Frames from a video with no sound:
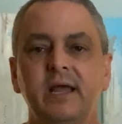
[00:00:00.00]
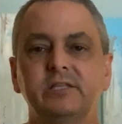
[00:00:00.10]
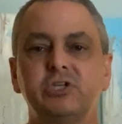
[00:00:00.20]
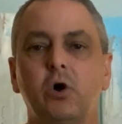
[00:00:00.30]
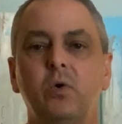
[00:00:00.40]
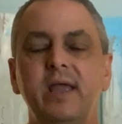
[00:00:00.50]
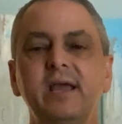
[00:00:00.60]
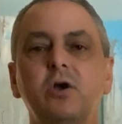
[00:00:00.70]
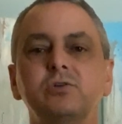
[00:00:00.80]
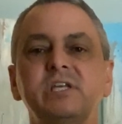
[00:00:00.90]
And so
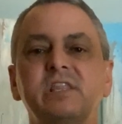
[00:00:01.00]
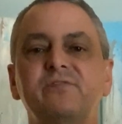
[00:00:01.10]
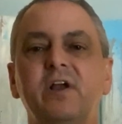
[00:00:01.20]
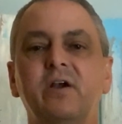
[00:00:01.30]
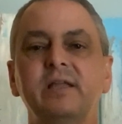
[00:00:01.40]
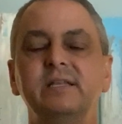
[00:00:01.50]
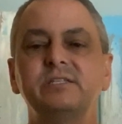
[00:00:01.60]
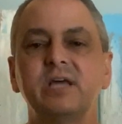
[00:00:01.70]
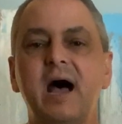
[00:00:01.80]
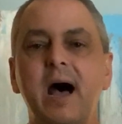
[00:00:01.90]
it goes at the very
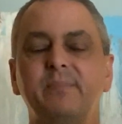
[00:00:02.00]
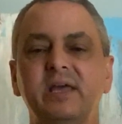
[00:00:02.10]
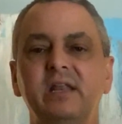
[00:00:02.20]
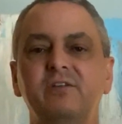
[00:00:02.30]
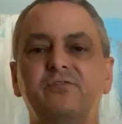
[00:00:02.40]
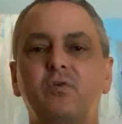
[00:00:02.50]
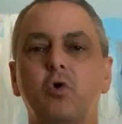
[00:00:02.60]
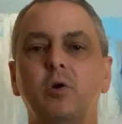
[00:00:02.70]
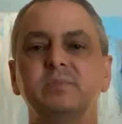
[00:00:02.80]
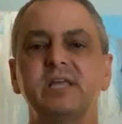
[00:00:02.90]
top and
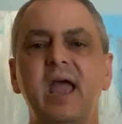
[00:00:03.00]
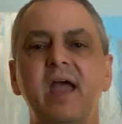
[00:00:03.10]
informs